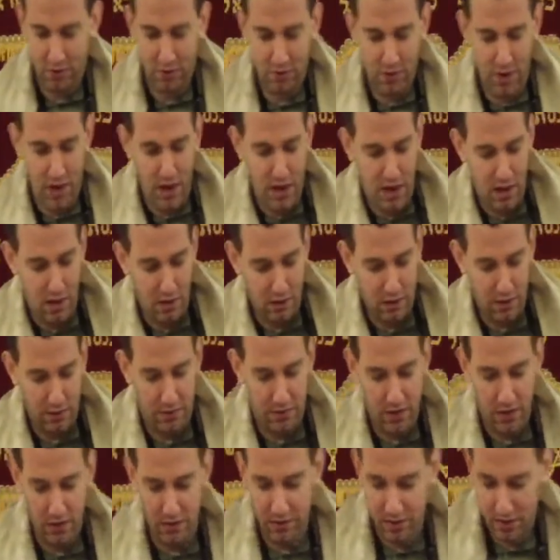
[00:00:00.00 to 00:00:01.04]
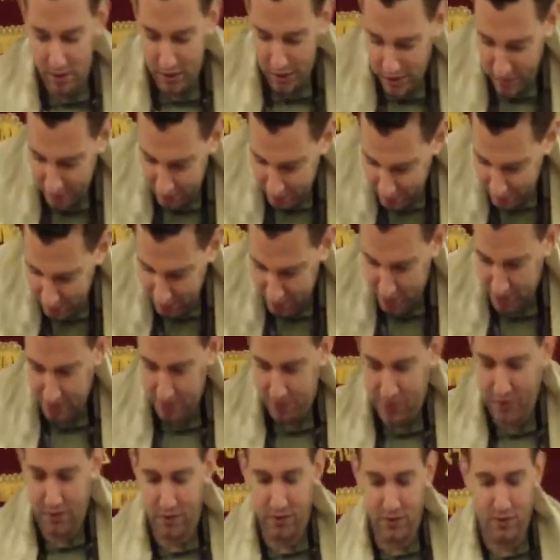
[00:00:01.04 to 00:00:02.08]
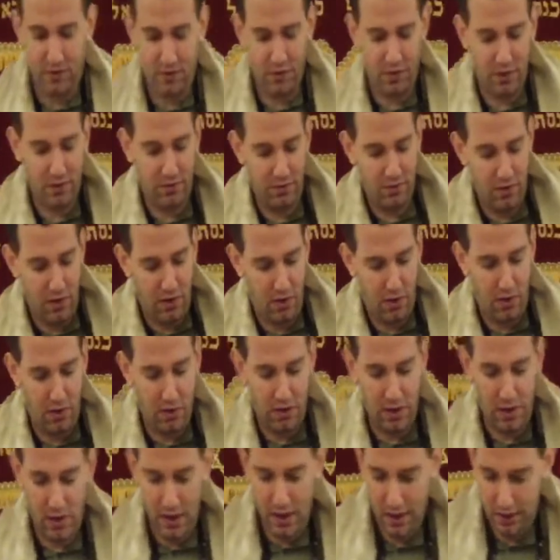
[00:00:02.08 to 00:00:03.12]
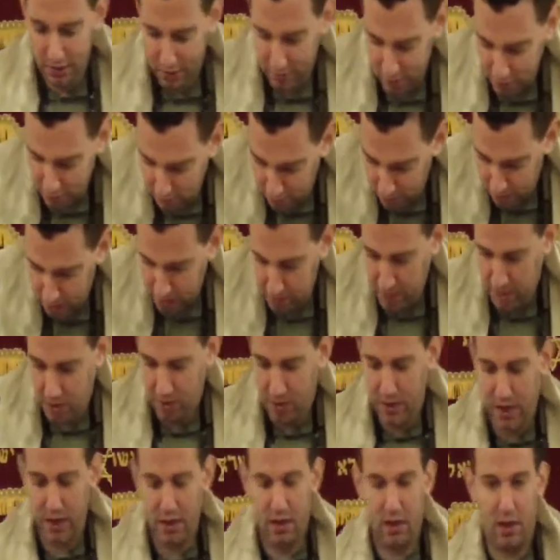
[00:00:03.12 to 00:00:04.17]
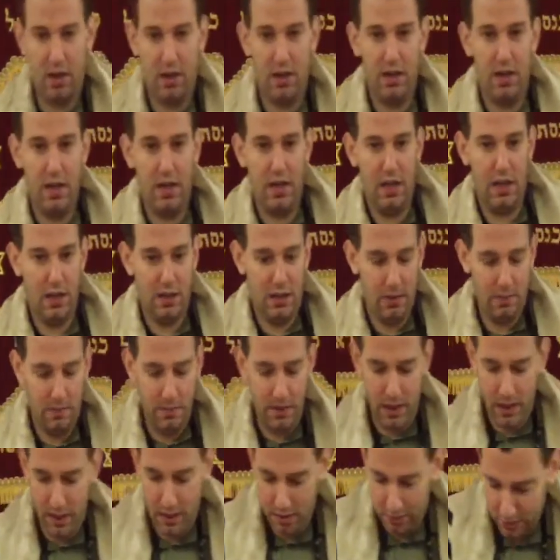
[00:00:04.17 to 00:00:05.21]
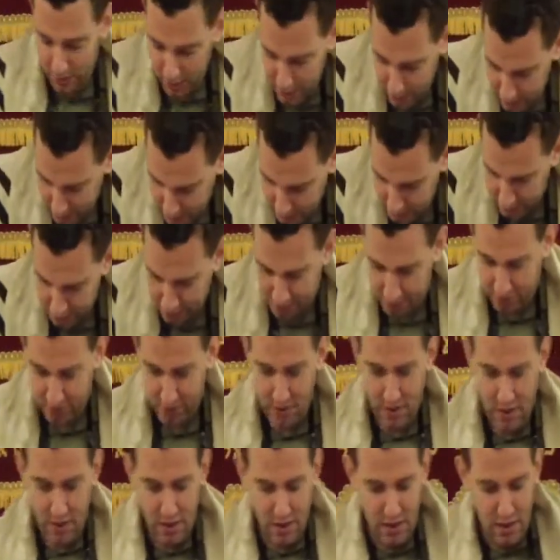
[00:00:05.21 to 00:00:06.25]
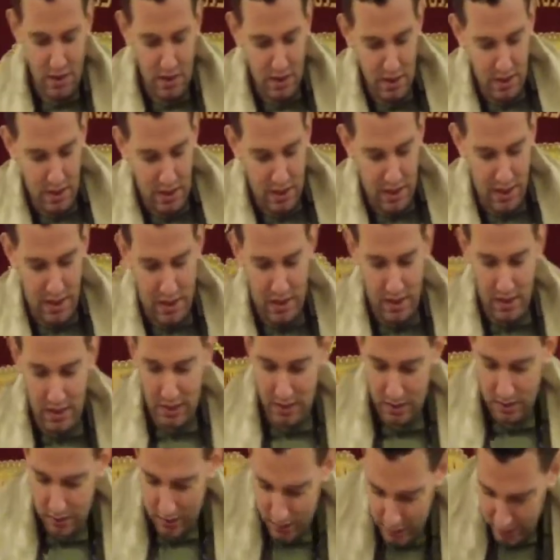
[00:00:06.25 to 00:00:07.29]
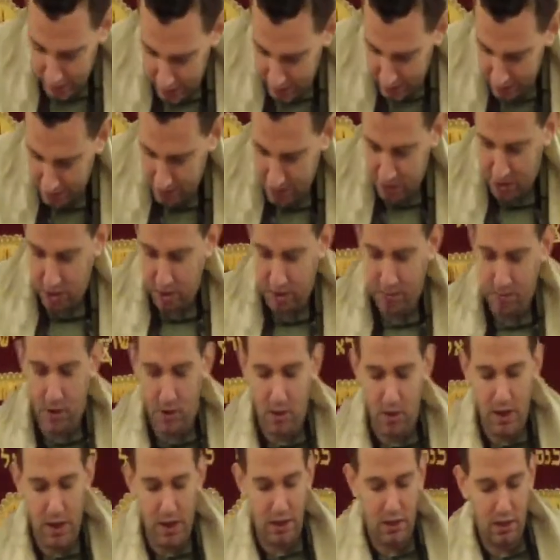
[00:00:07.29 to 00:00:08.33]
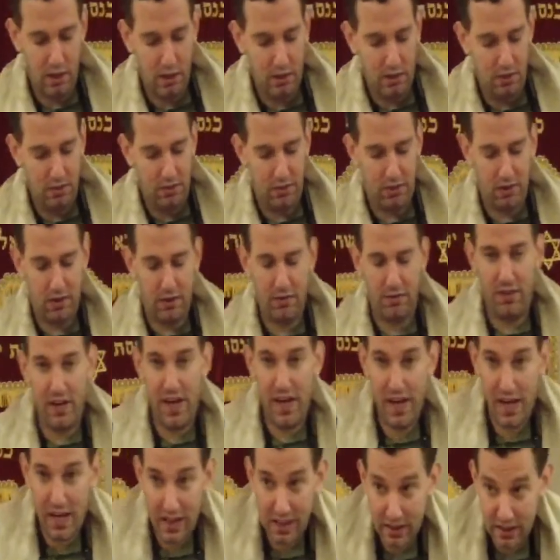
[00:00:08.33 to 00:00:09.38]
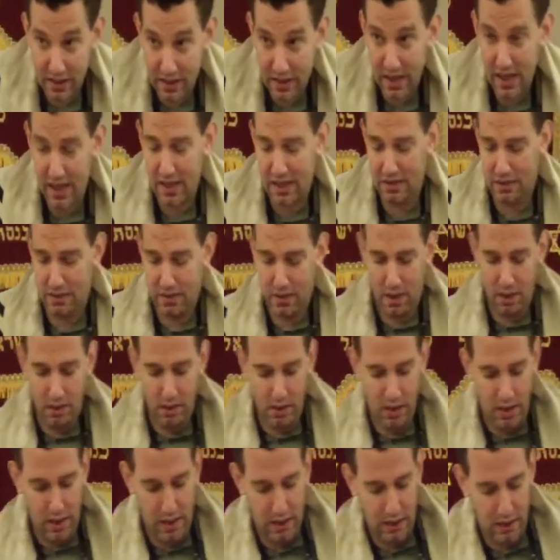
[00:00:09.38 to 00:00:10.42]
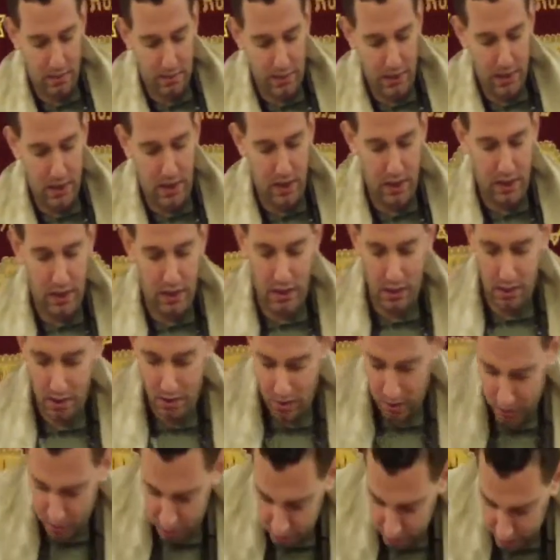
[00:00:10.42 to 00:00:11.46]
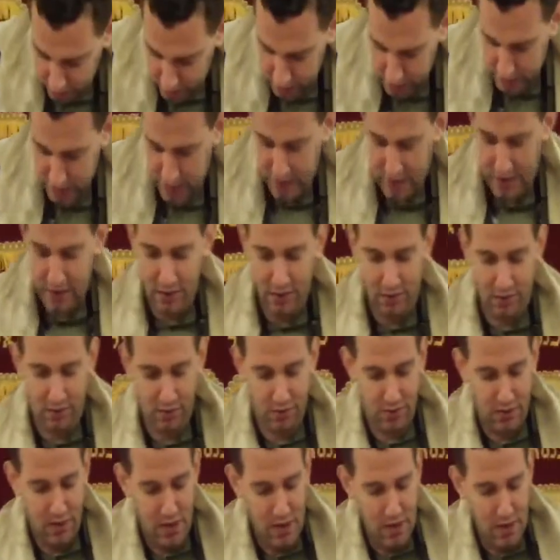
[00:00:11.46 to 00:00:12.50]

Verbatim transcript: Yisrael, the first and last days of festivals are full holy days, and the Chol HaMoed are the intermediary days. And the name Chol HaMoed alludes to the fact that, unlike the beginning and the concluding days,